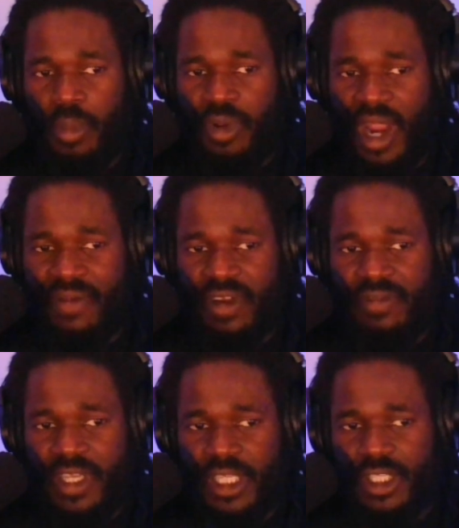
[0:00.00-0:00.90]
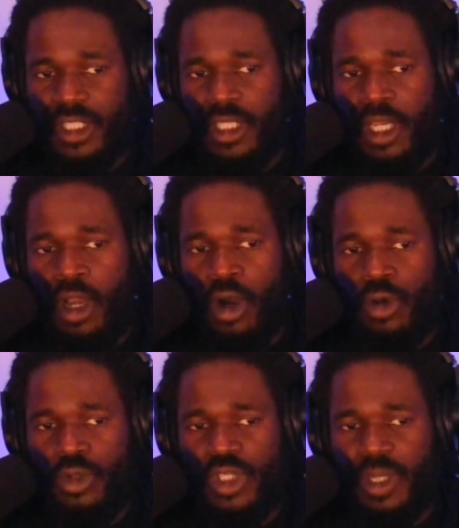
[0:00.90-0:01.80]
Private events.
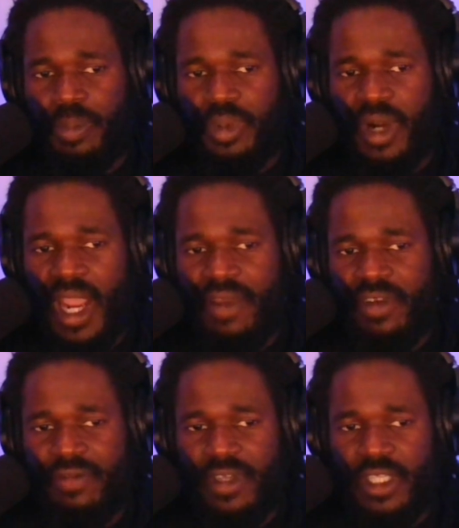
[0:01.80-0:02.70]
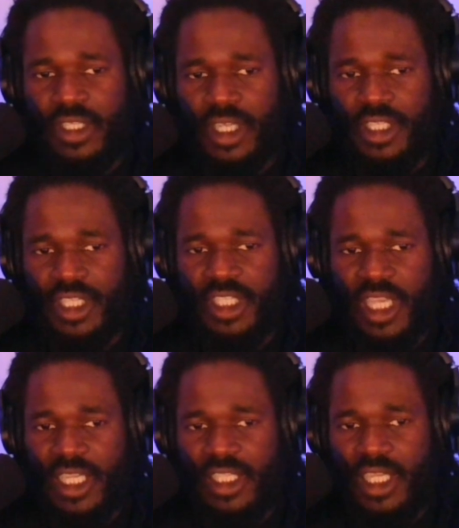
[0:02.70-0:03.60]
Host private events such as
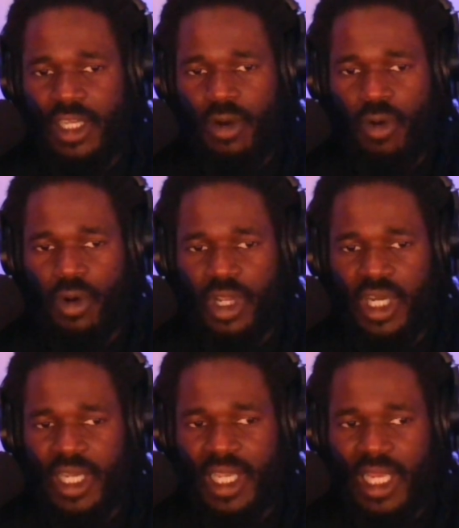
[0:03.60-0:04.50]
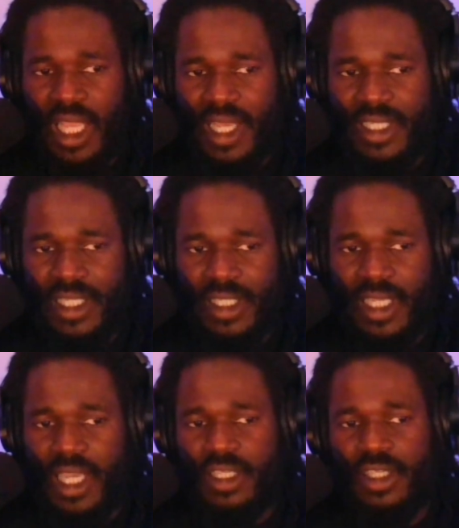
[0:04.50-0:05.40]
tasting or cooking classes
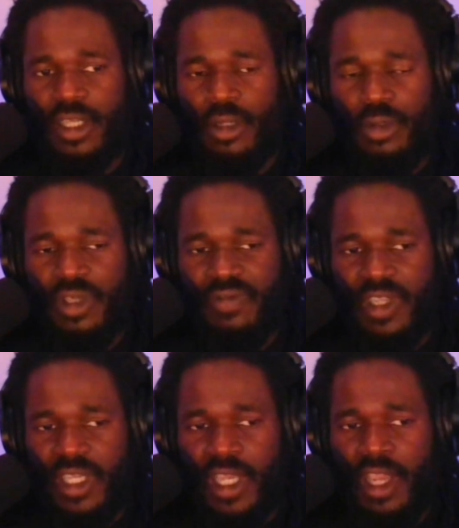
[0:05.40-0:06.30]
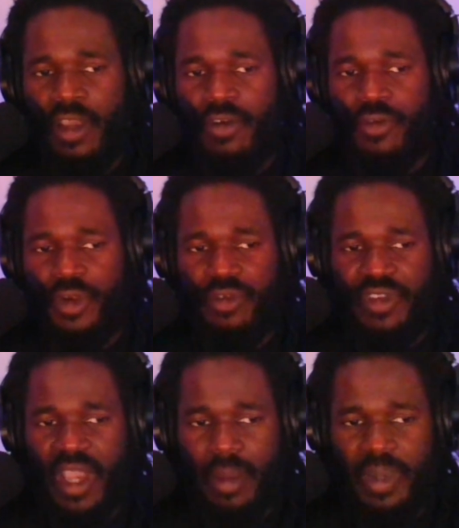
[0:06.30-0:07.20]
exclusively for your
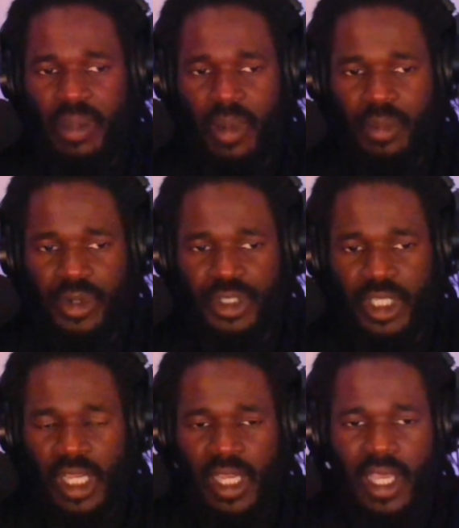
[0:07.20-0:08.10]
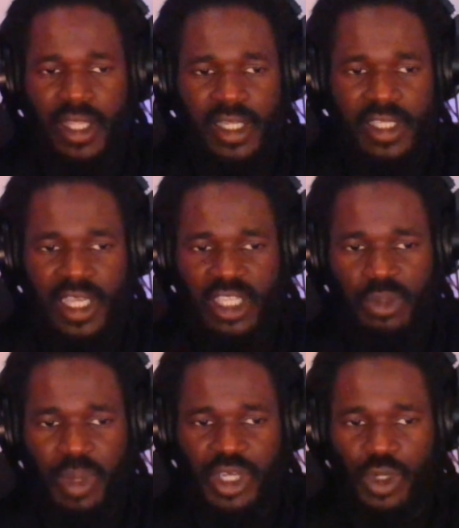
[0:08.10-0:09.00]
VIP members. And then it says
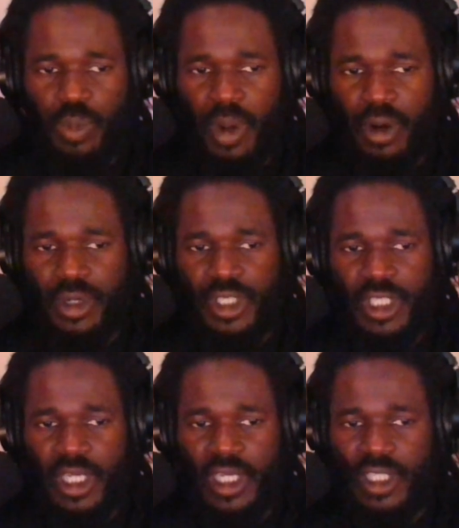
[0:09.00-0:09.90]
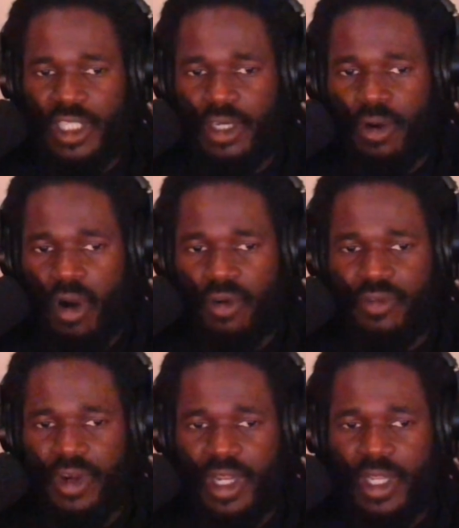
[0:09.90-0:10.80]
special perks. Consider
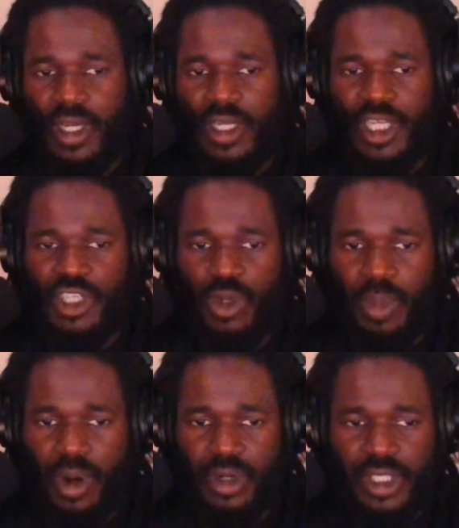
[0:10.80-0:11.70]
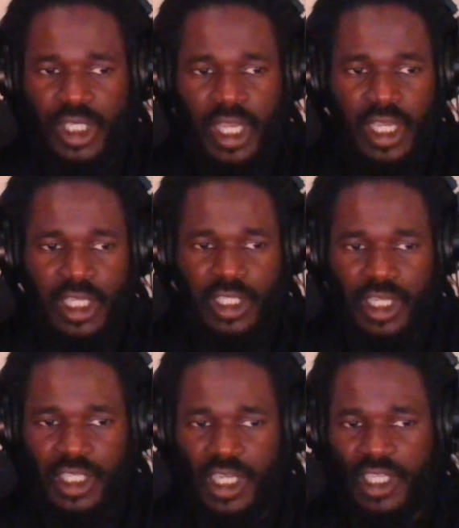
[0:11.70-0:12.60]
offering additional perks
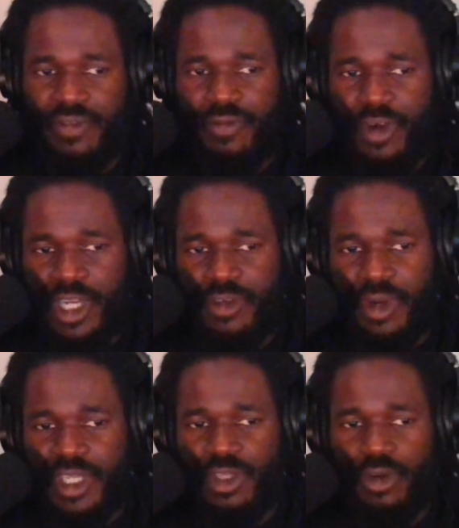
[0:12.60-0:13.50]
such as free drinks